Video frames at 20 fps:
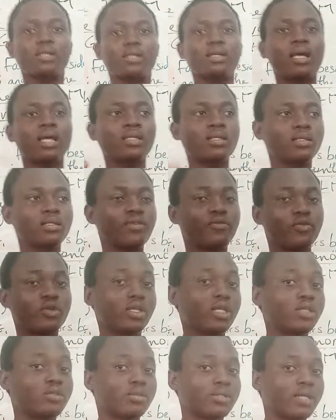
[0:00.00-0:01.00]
a class
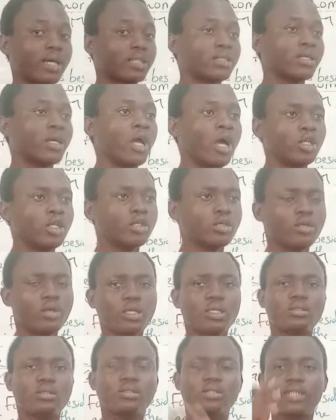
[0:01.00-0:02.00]
devoted to that. So
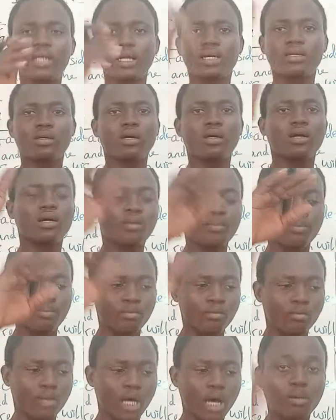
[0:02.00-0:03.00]
just check our
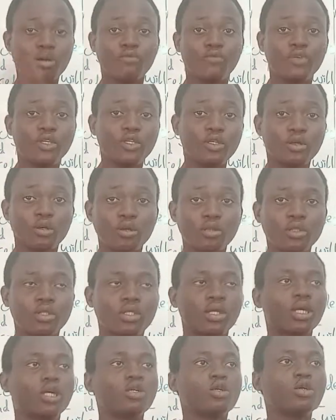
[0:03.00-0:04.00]

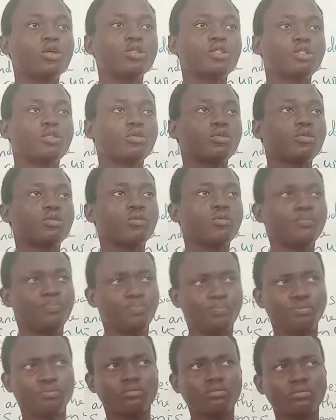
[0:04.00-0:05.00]
videos, go to
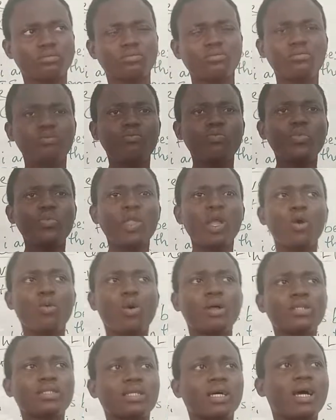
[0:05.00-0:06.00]

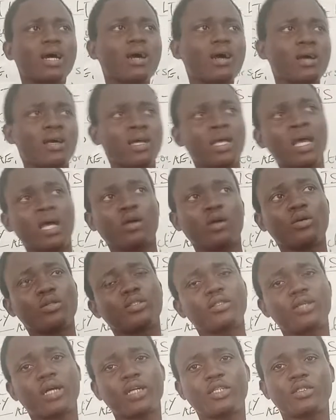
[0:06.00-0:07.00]
what are
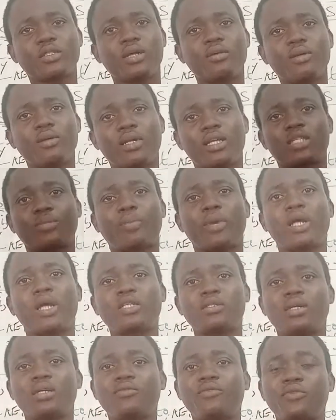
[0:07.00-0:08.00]
contractionary and
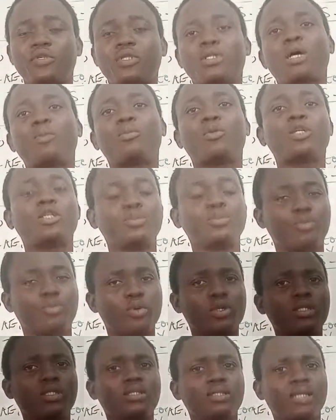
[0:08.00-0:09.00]
expansionary fiscal monetary
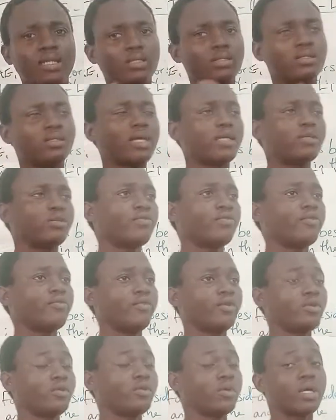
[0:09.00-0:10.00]
policies. That is the title of
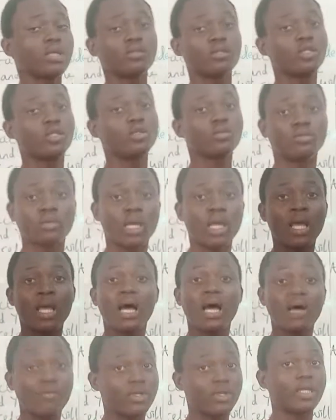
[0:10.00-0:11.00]
the video, and
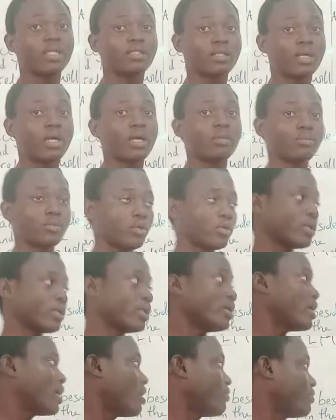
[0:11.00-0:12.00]
have a nice time.
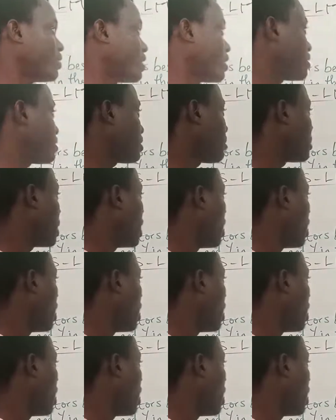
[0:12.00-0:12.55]
Okay, have a nice time.